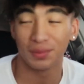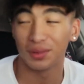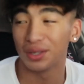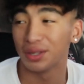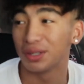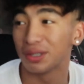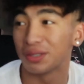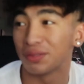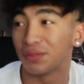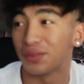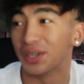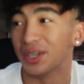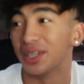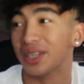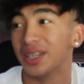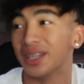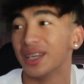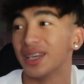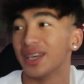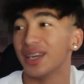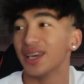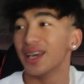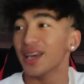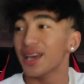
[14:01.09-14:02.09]
It was fun.
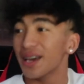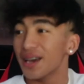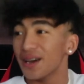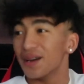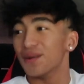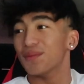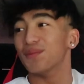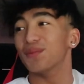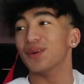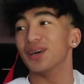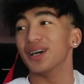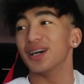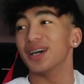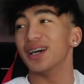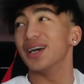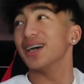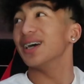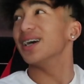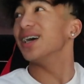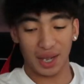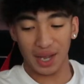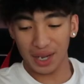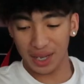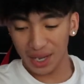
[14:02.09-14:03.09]
But
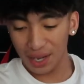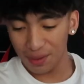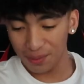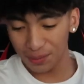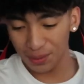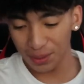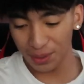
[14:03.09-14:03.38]
I came